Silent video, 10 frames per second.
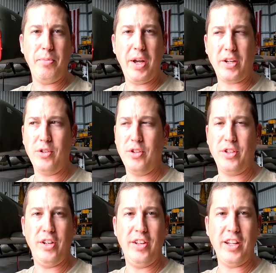back to
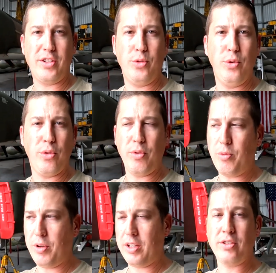us in the next 2 to 3
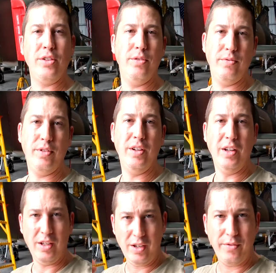weeks.
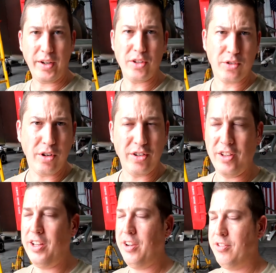Fingers crossed
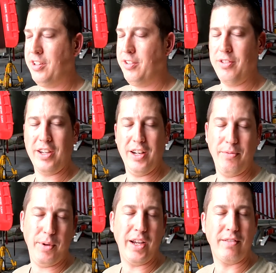on that one that we get
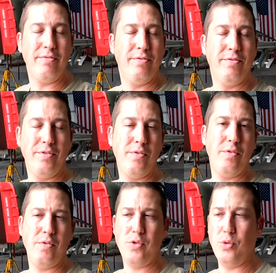it back
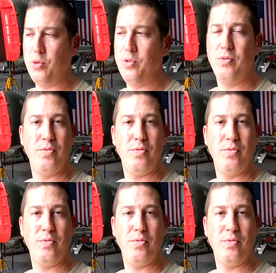sooner.